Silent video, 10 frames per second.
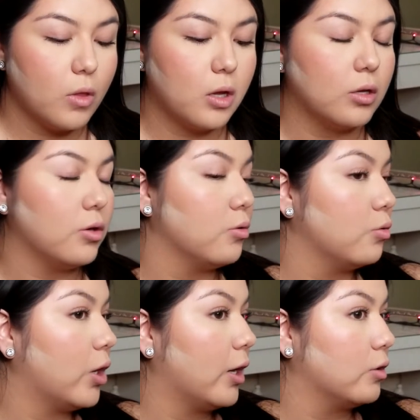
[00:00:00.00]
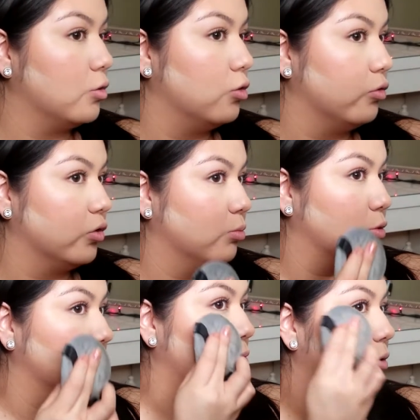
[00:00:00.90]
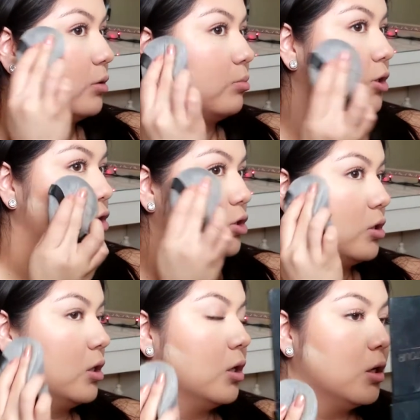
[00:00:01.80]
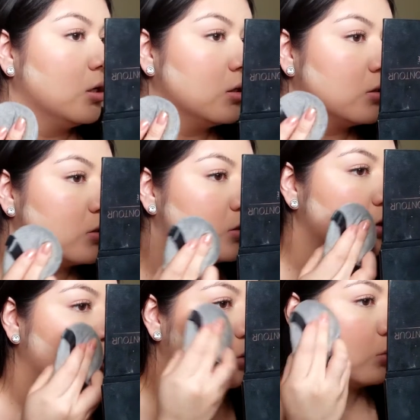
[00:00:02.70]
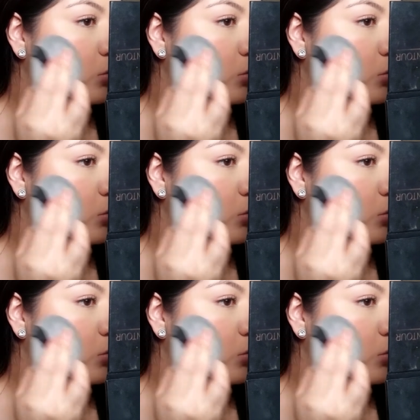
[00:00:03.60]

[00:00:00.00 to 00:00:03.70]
you can go overboard with the blush. So